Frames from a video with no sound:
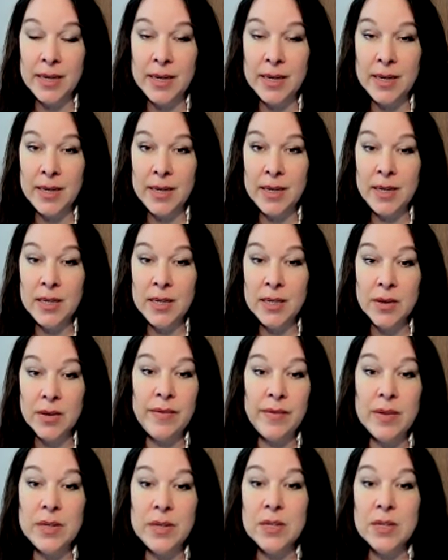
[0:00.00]
So even just a
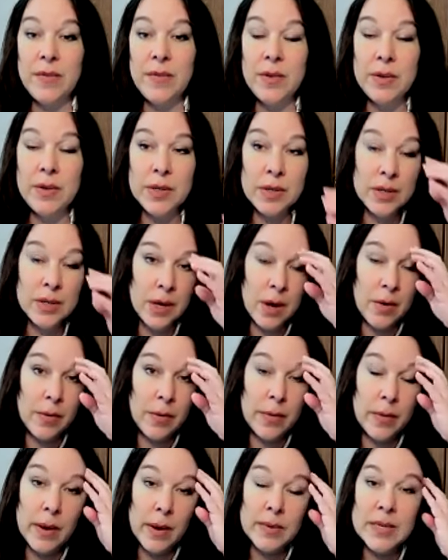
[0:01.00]
few years ago, I
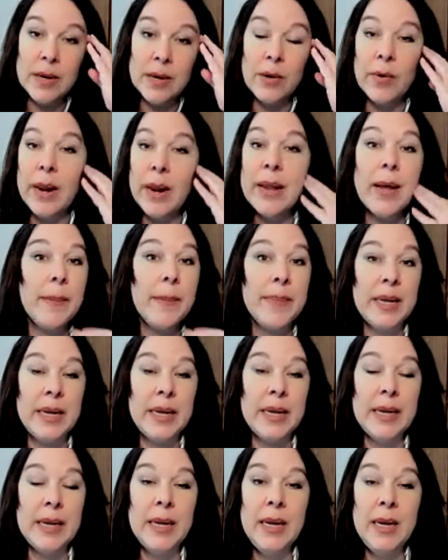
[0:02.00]
was in a great
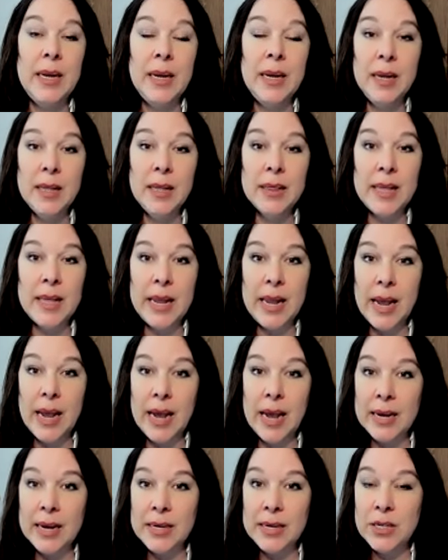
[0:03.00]
company. They had
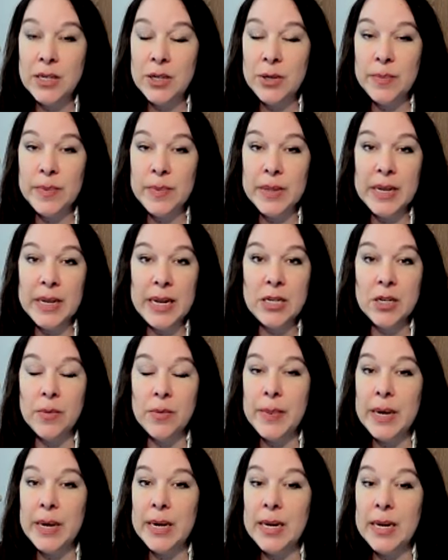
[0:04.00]
duplication, but
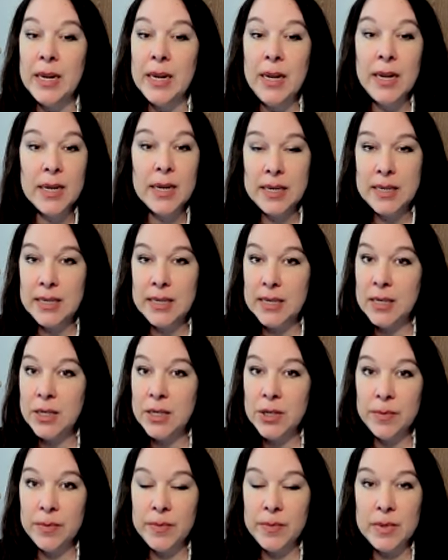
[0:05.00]
it didn't
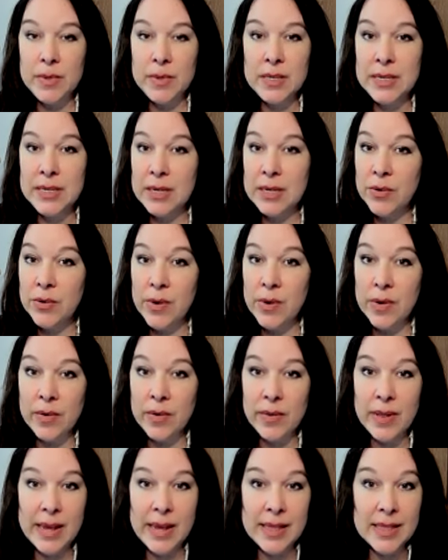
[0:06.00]
grow
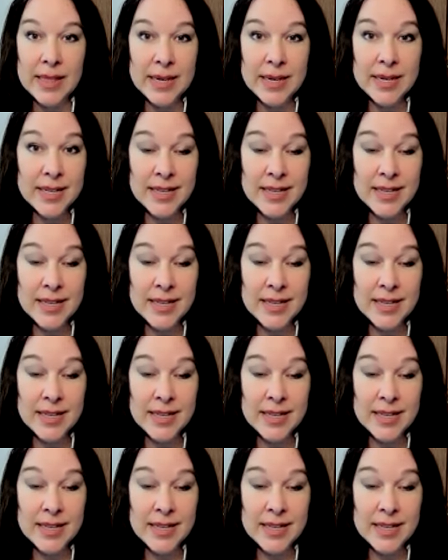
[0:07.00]
like this.